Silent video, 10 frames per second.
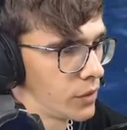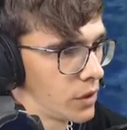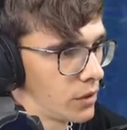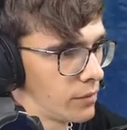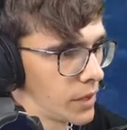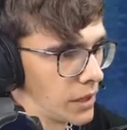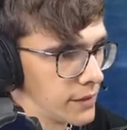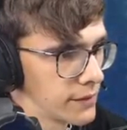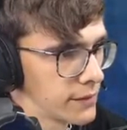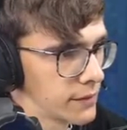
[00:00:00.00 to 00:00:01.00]
our
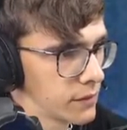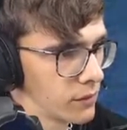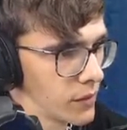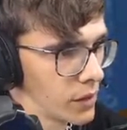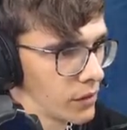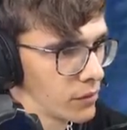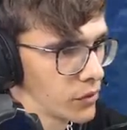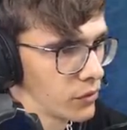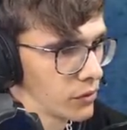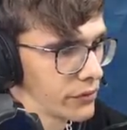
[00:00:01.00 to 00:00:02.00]
place where the
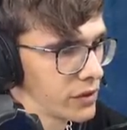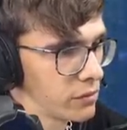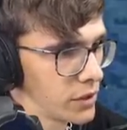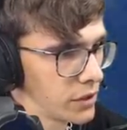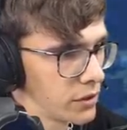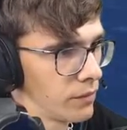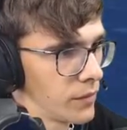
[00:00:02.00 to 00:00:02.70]
bunker will be.